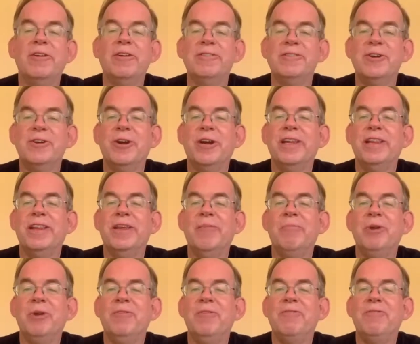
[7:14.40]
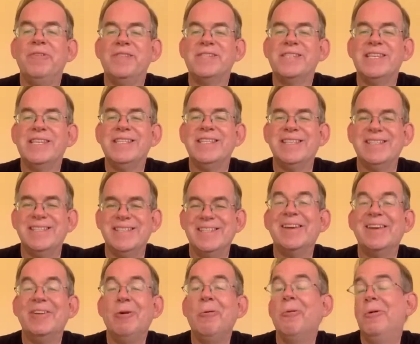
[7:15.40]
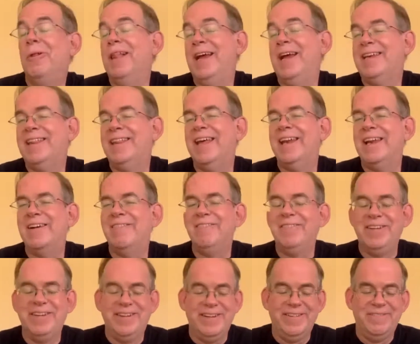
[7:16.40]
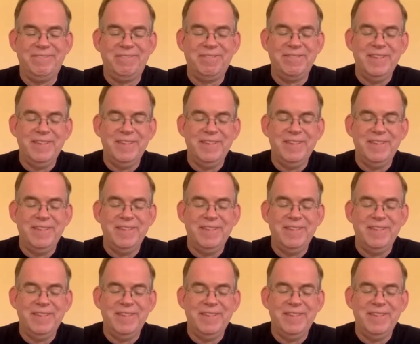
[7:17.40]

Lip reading: during the beautiful season. So you will like that, I'm sure.